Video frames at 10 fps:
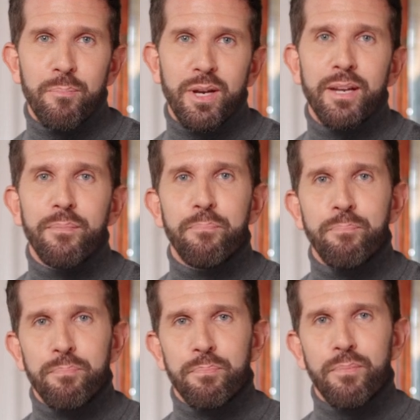me,
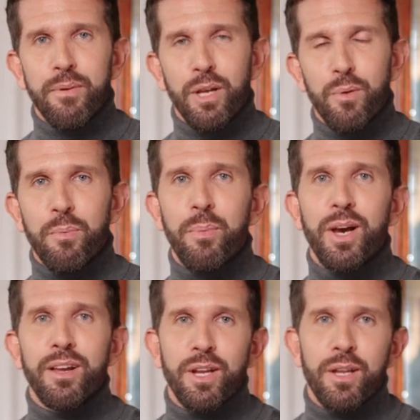a
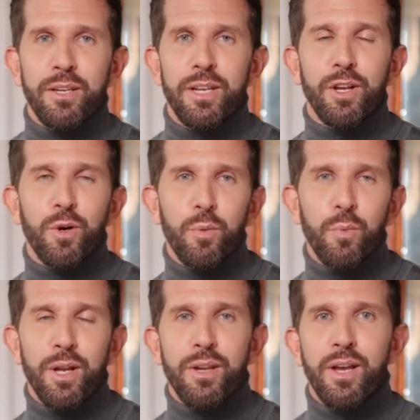reminder that your
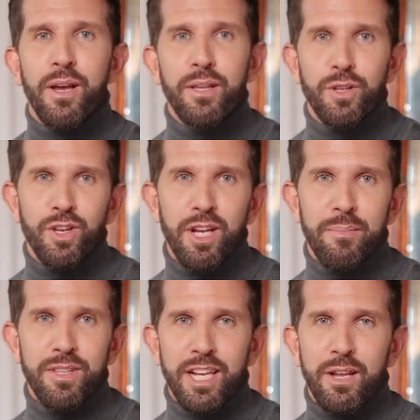wonder
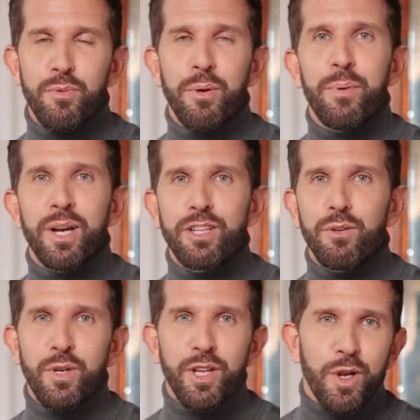shapes every place
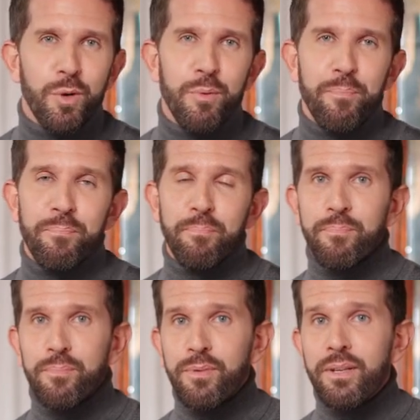we go.
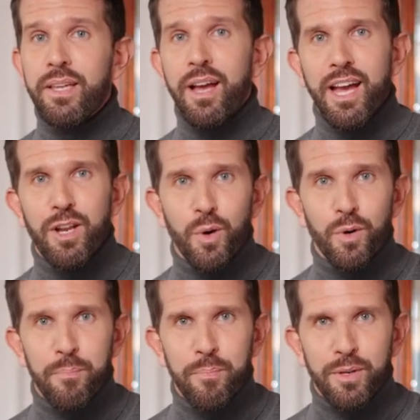At
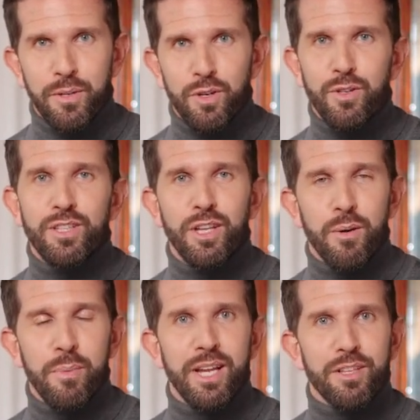home, you still
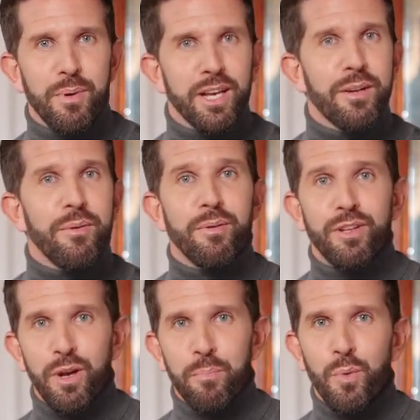amaze me.
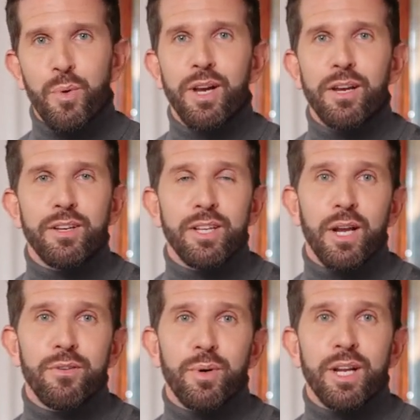Some mornings,
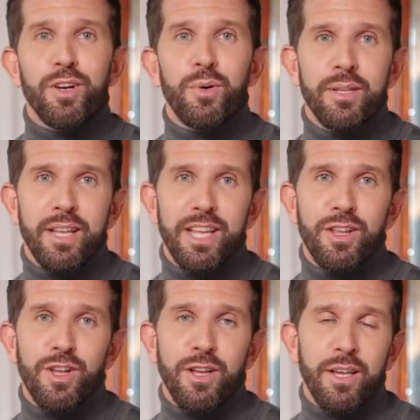I find you in the
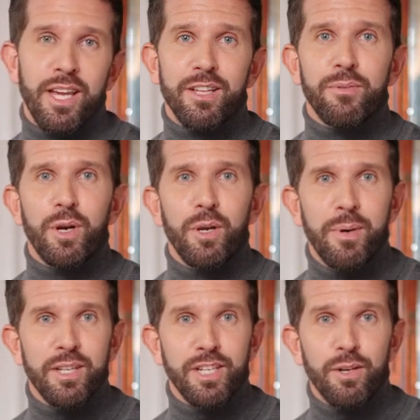kitchen
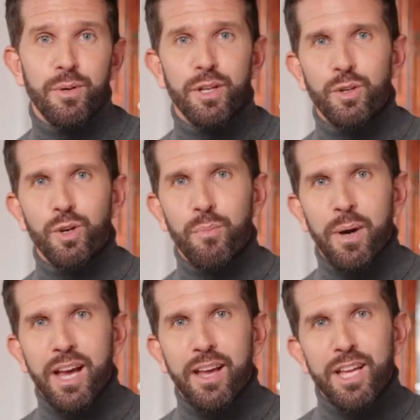experimenting with a new
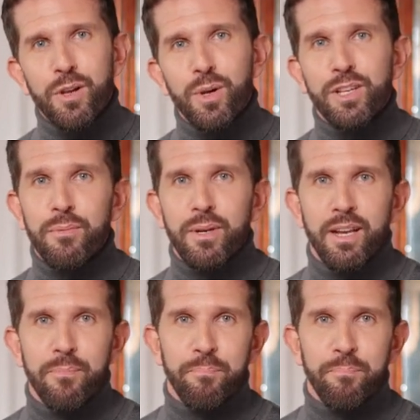pancake recipe.